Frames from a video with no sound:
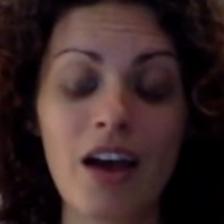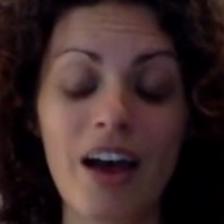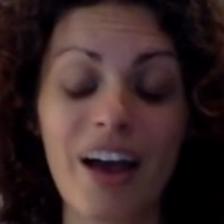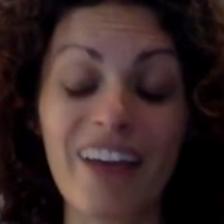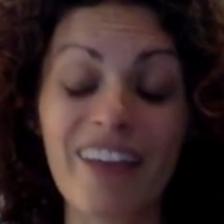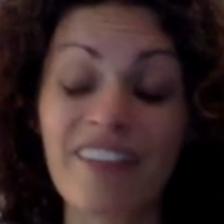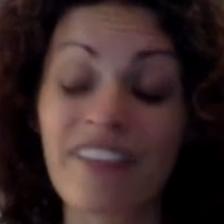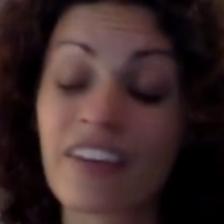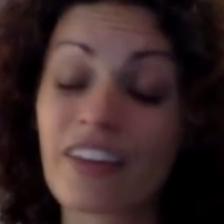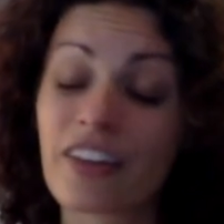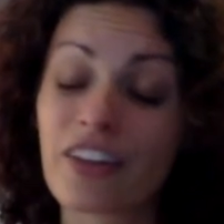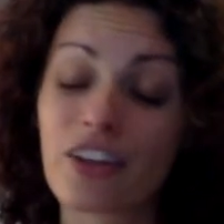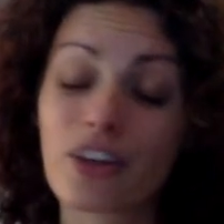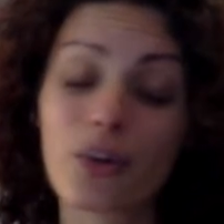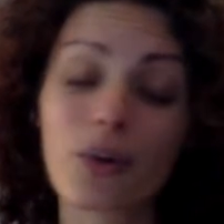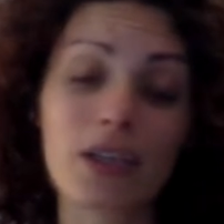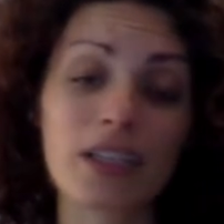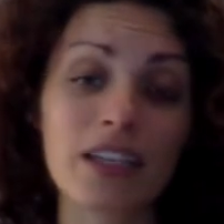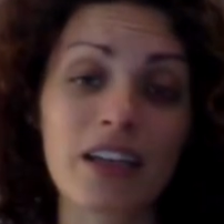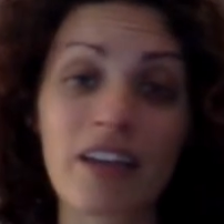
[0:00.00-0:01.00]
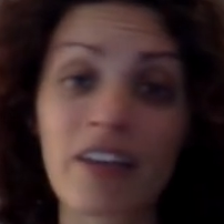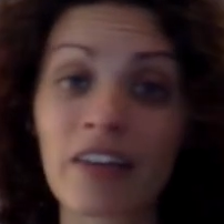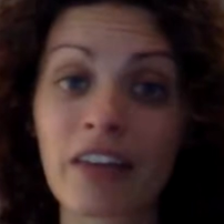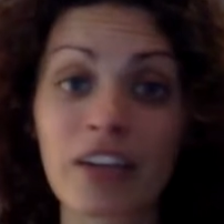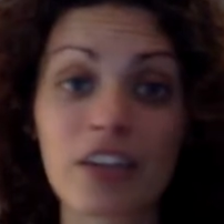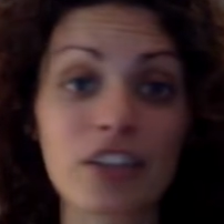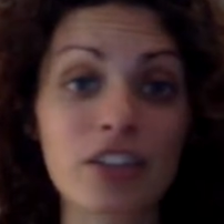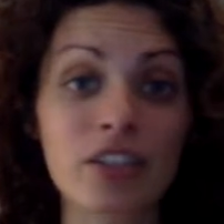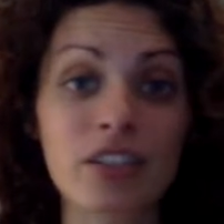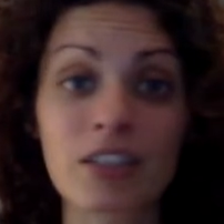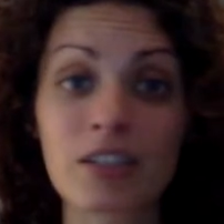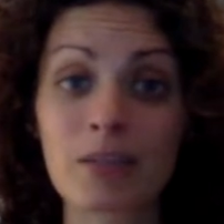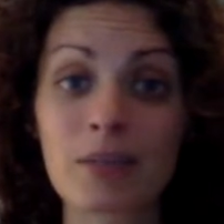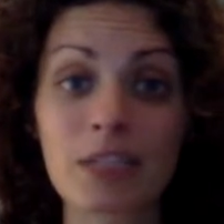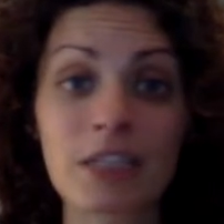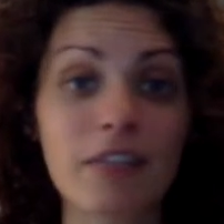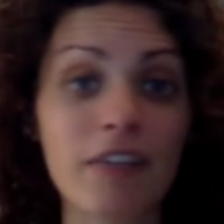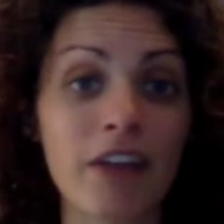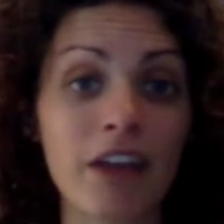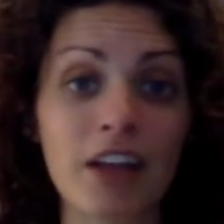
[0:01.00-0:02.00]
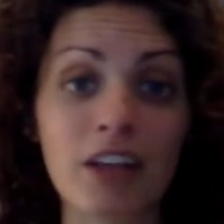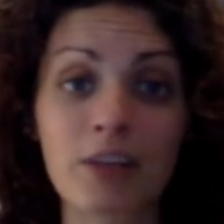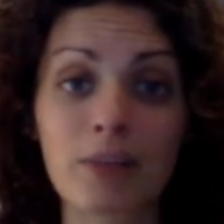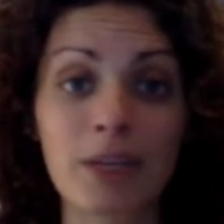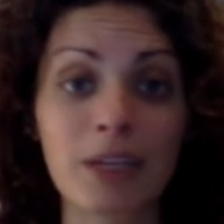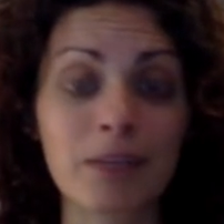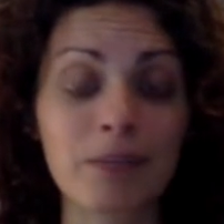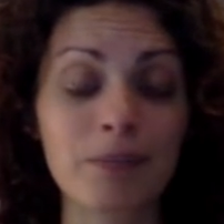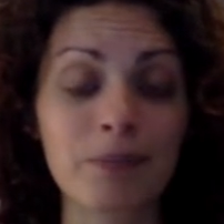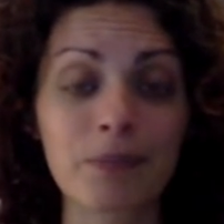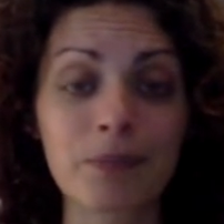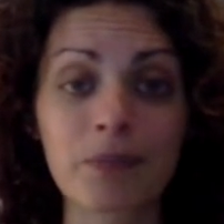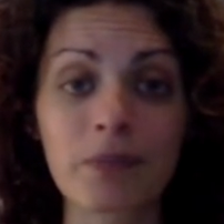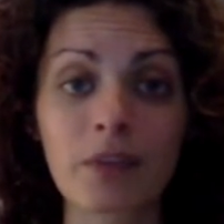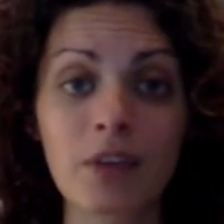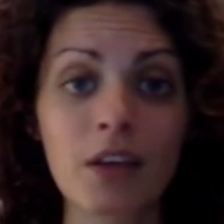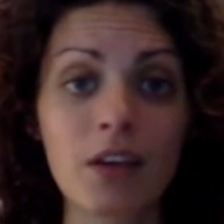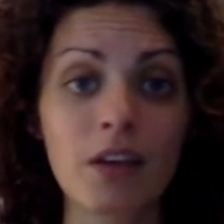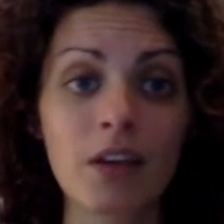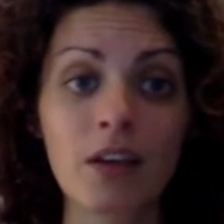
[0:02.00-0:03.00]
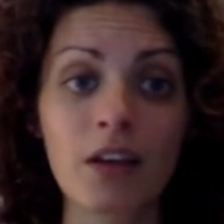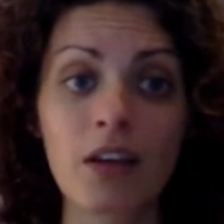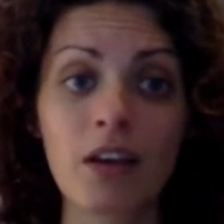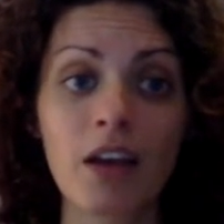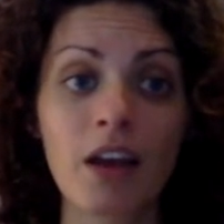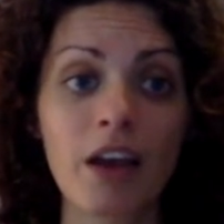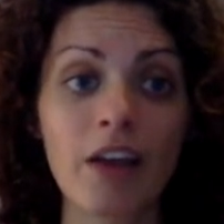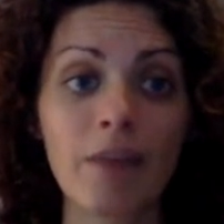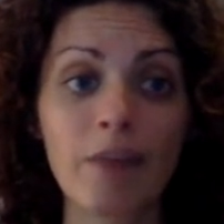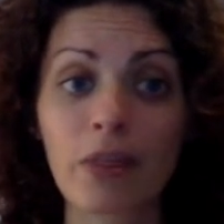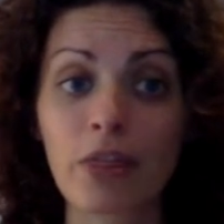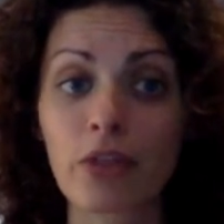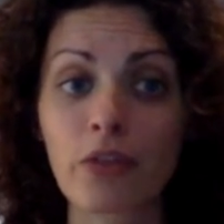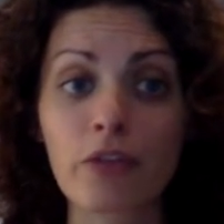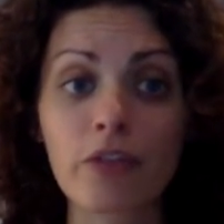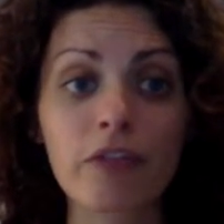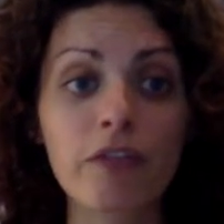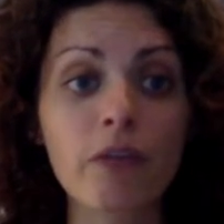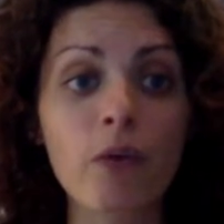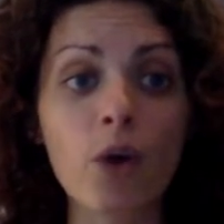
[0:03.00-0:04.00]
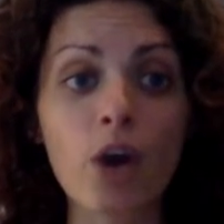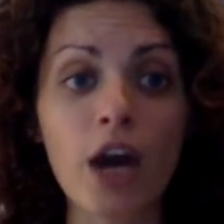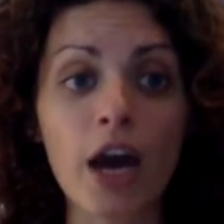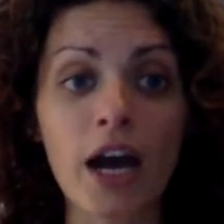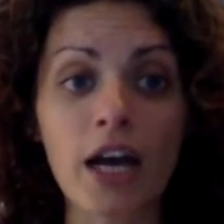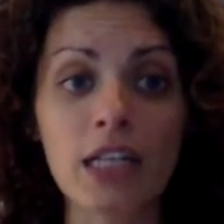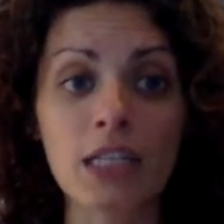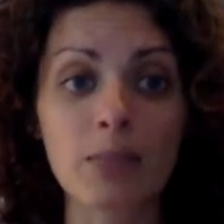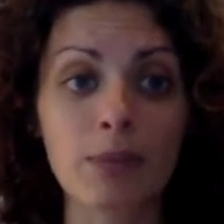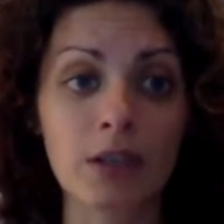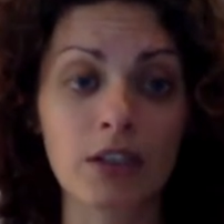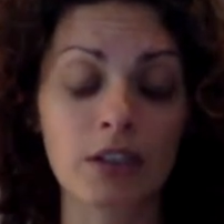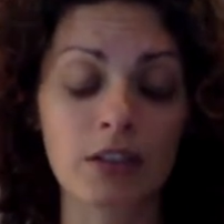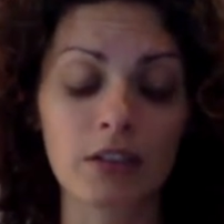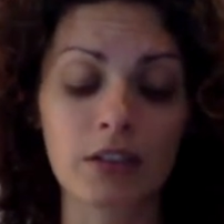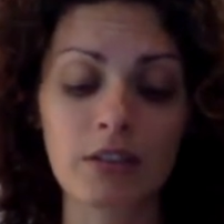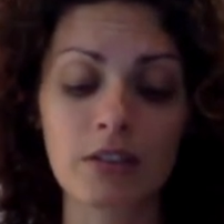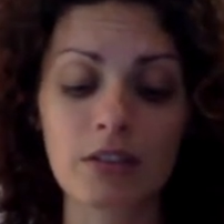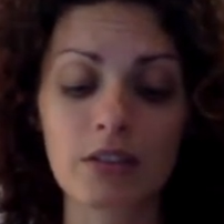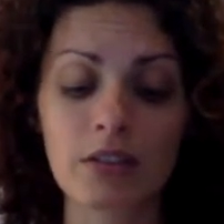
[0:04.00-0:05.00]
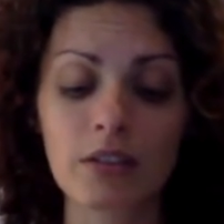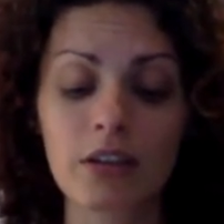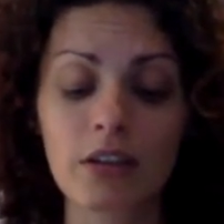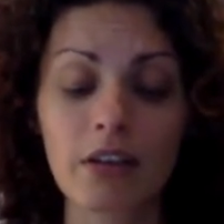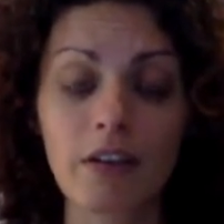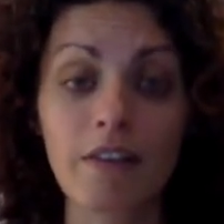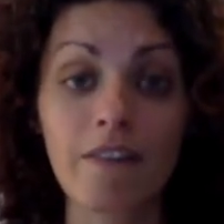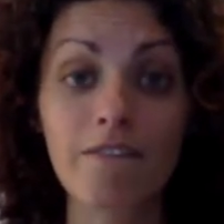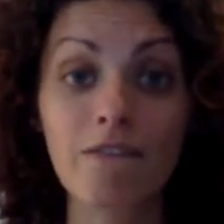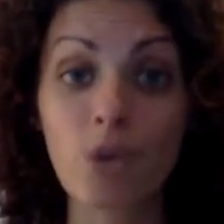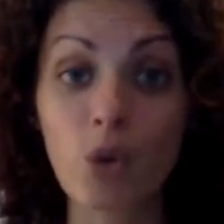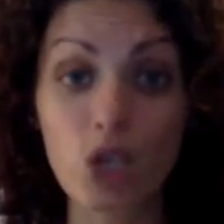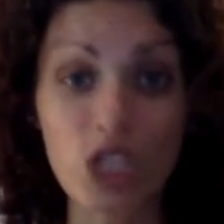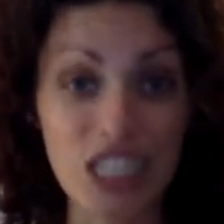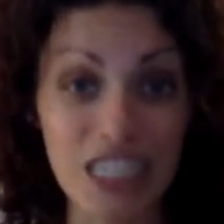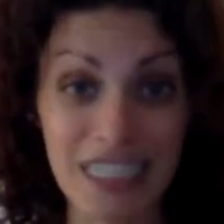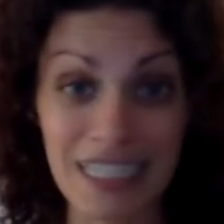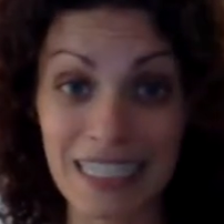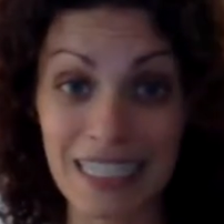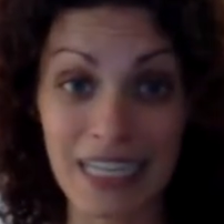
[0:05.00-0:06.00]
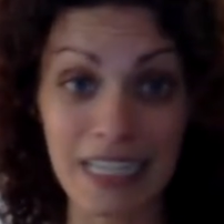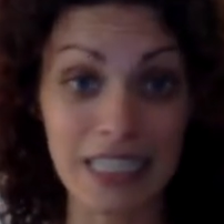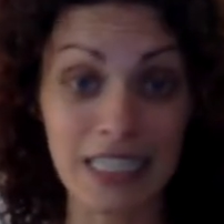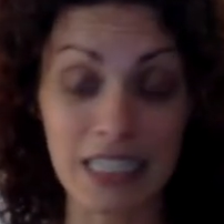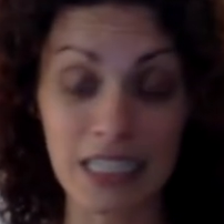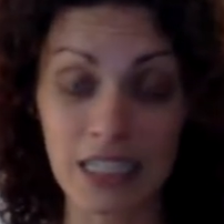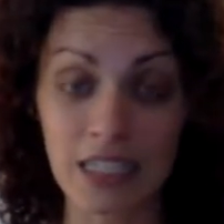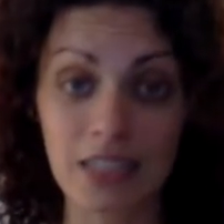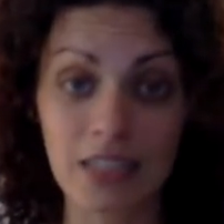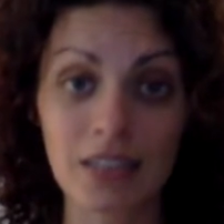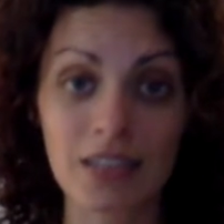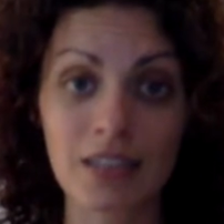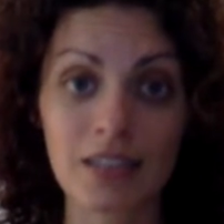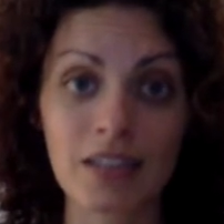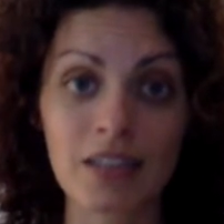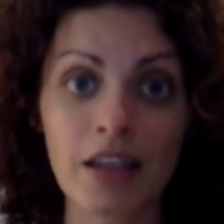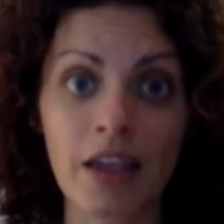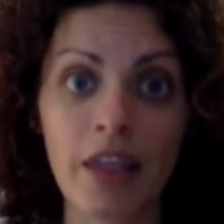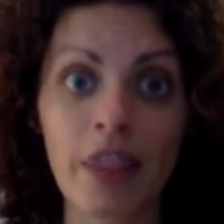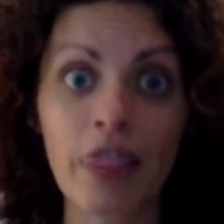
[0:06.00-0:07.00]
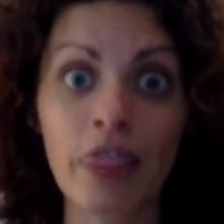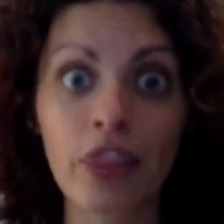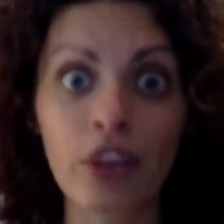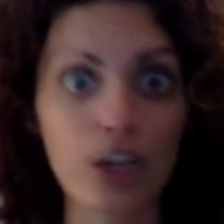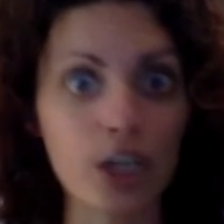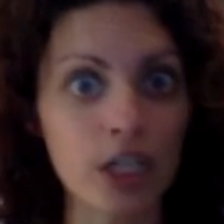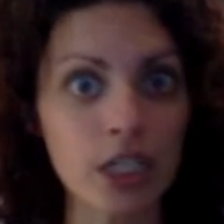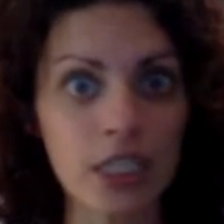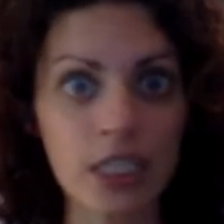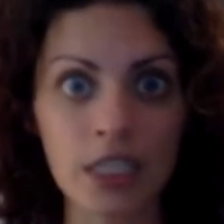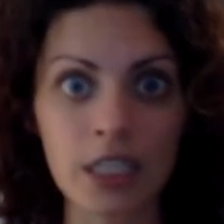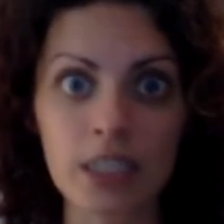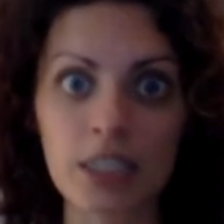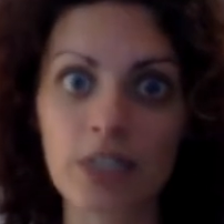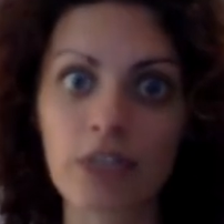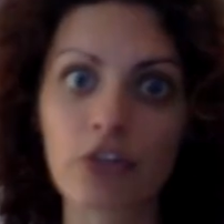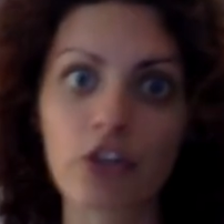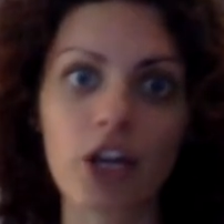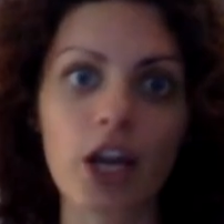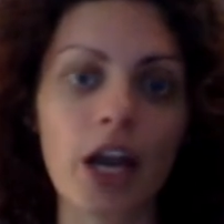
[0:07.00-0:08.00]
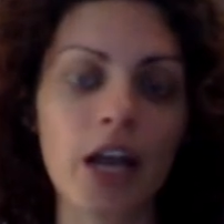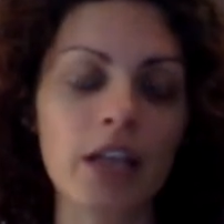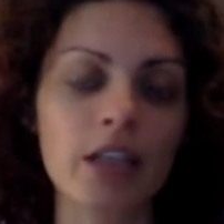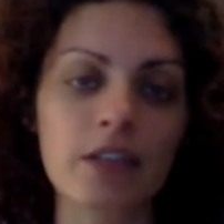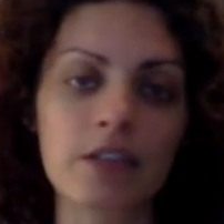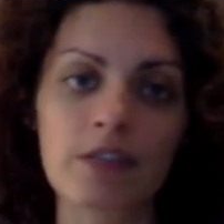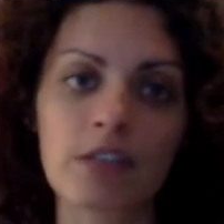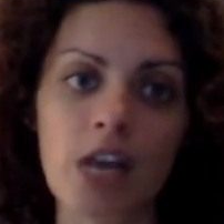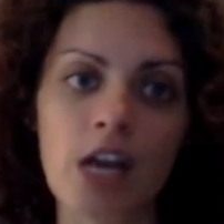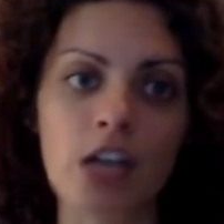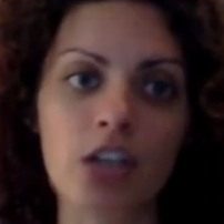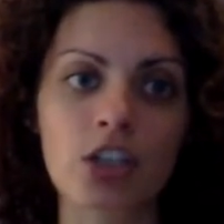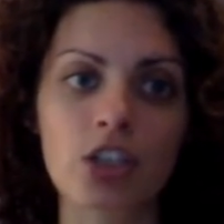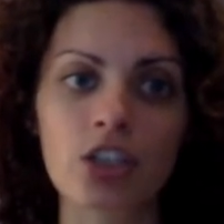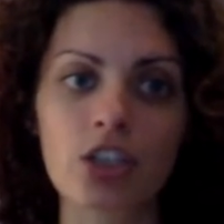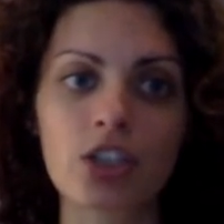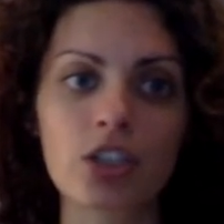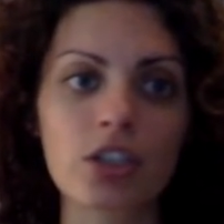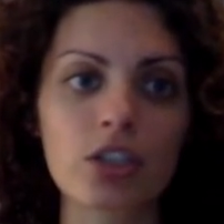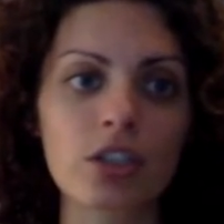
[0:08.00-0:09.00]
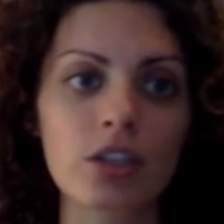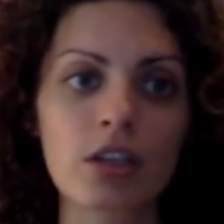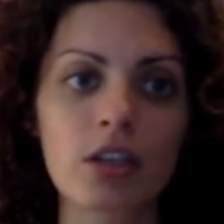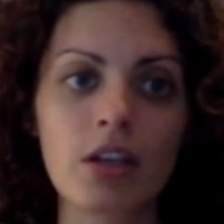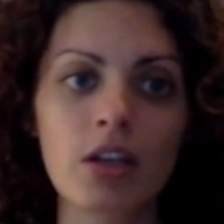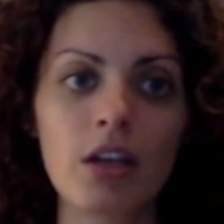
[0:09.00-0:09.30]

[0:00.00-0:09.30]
I feel the US healthcare system has failed me. I've been through four hospitals, 14 dentists, and 36 different kinds of doctors.